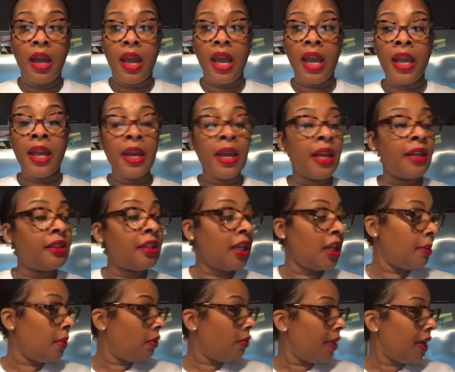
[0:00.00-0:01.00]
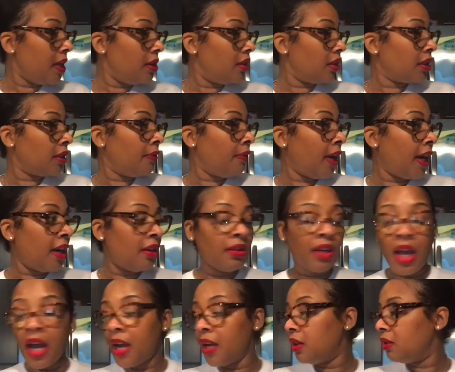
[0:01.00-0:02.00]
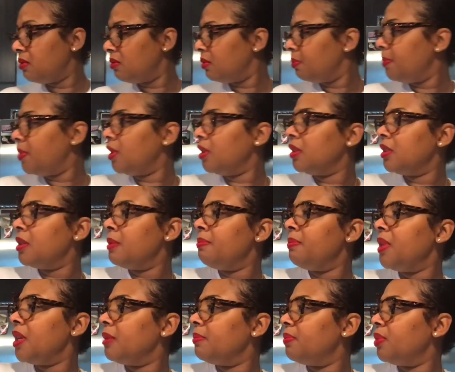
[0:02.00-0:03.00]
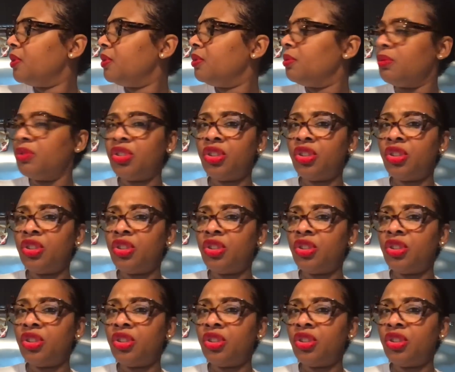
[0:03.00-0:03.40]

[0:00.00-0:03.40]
And Teena Marie looking around like, look at them big boobs.